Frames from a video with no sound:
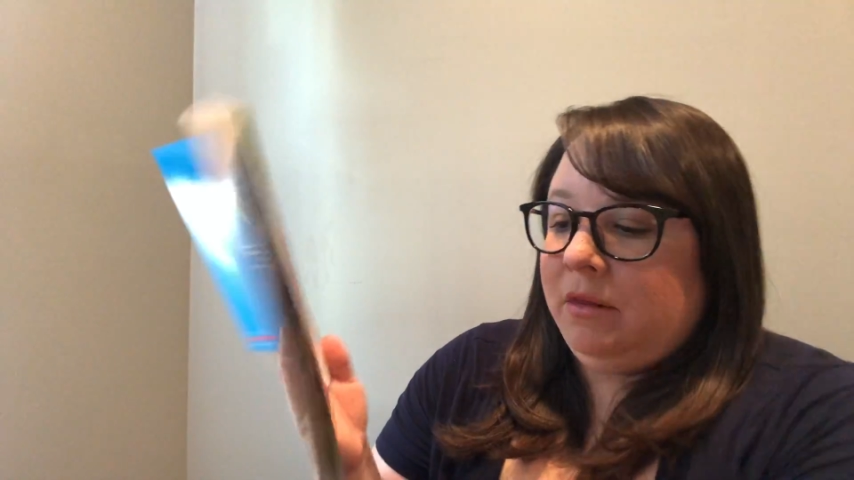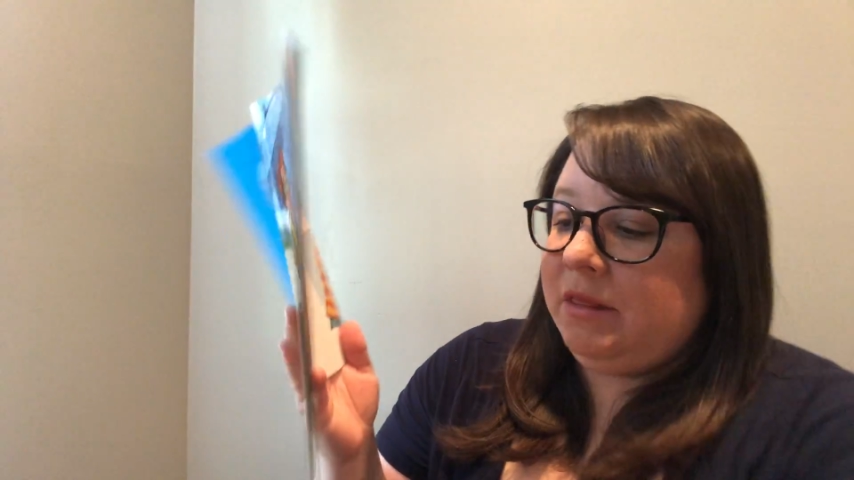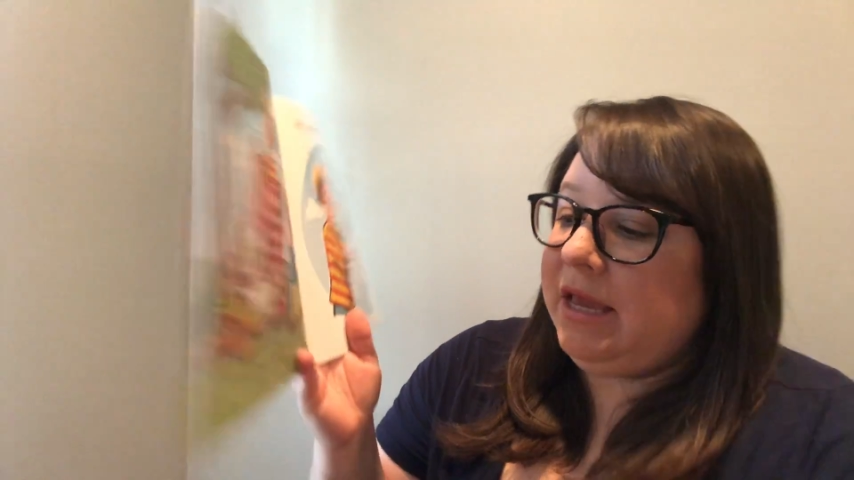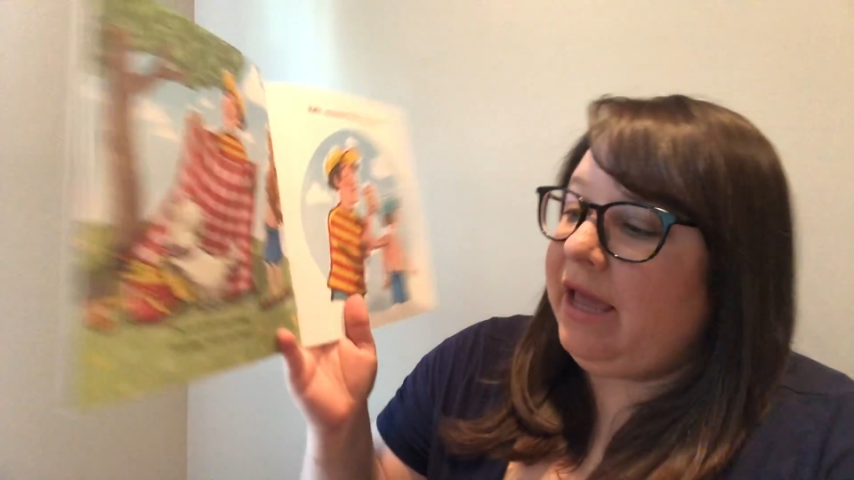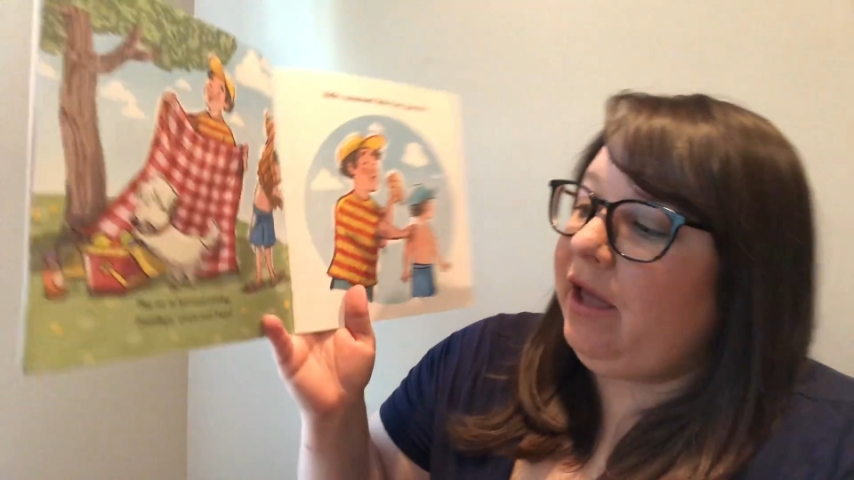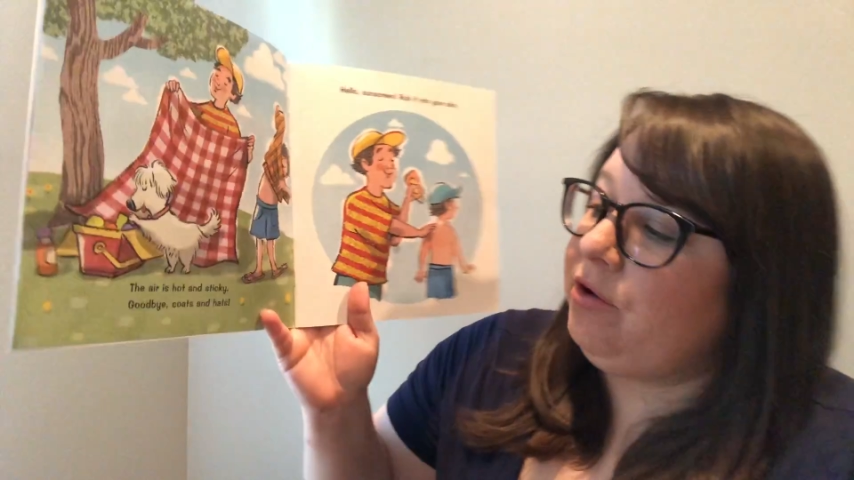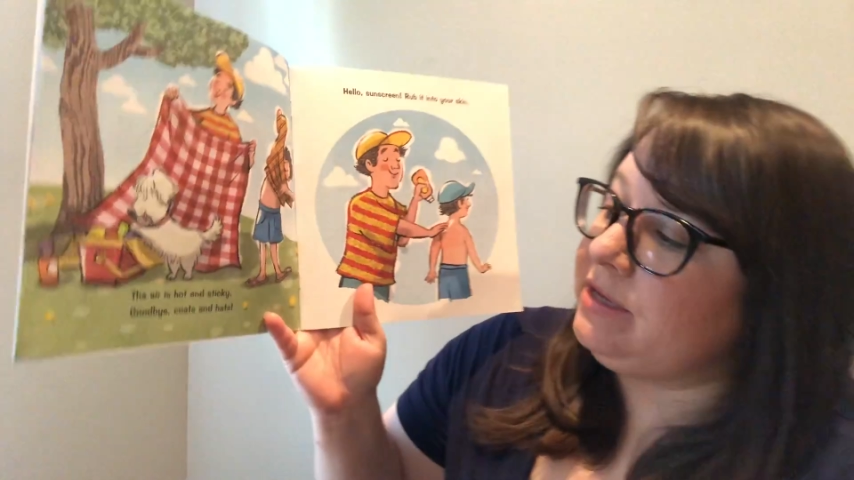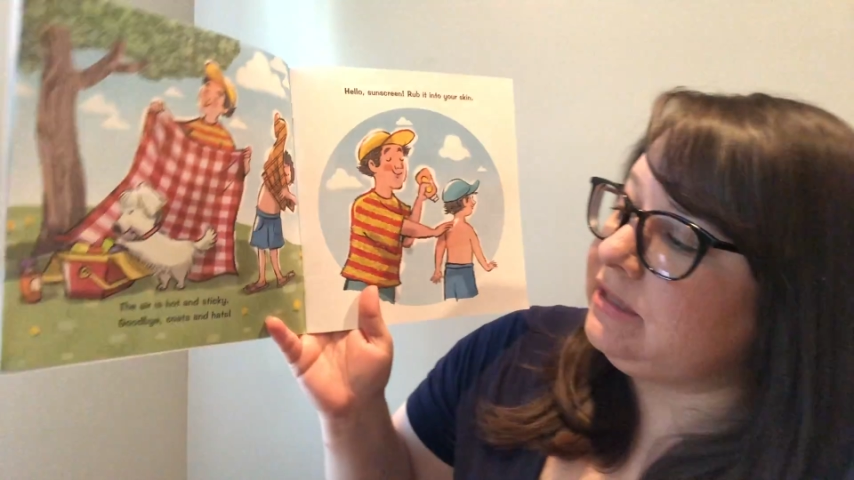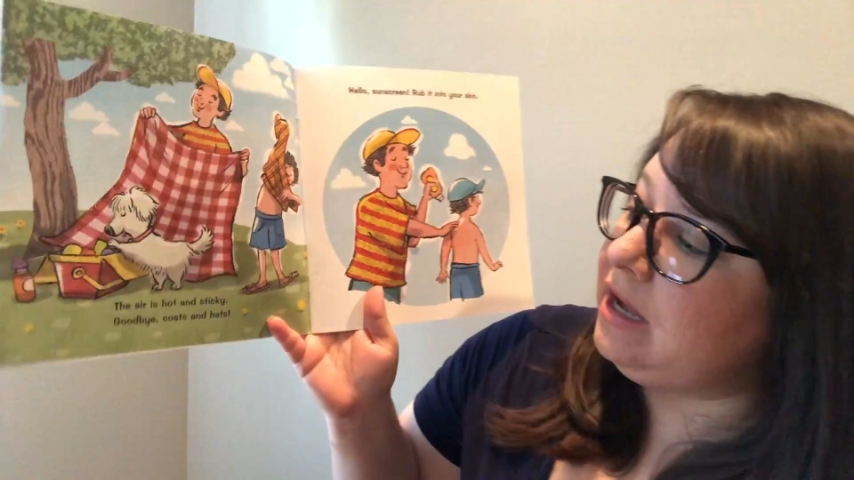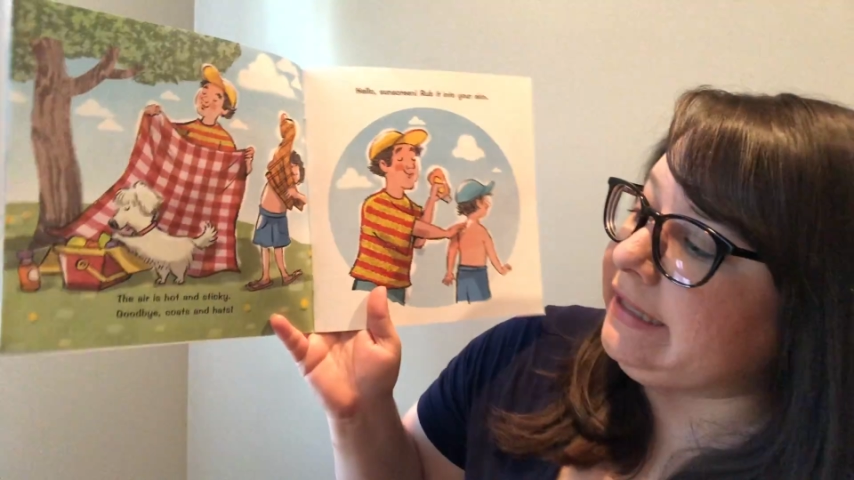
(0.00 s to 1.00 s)
The air
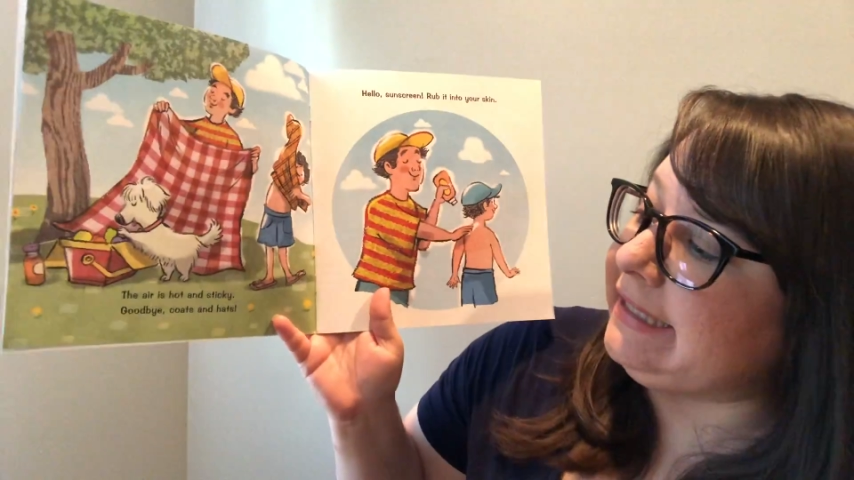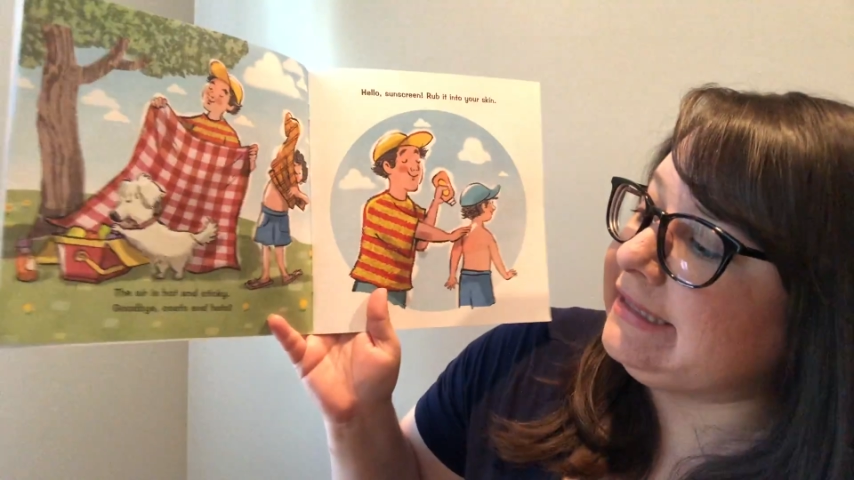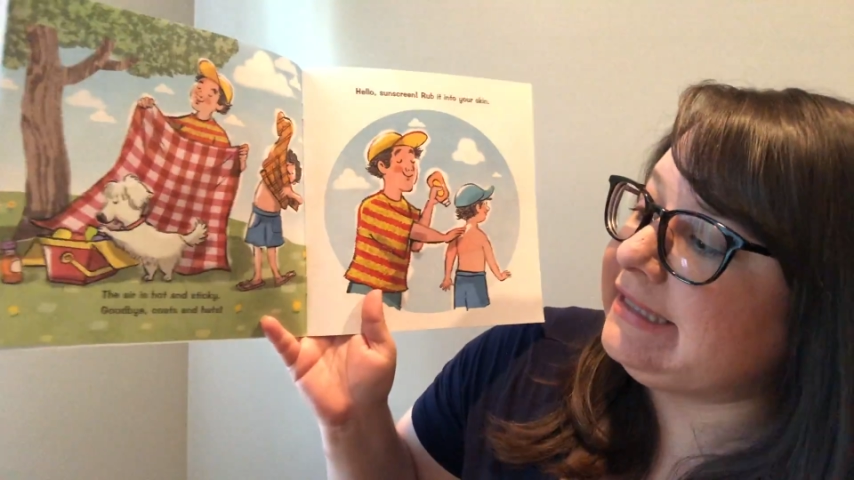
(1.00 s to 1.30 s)
is hot and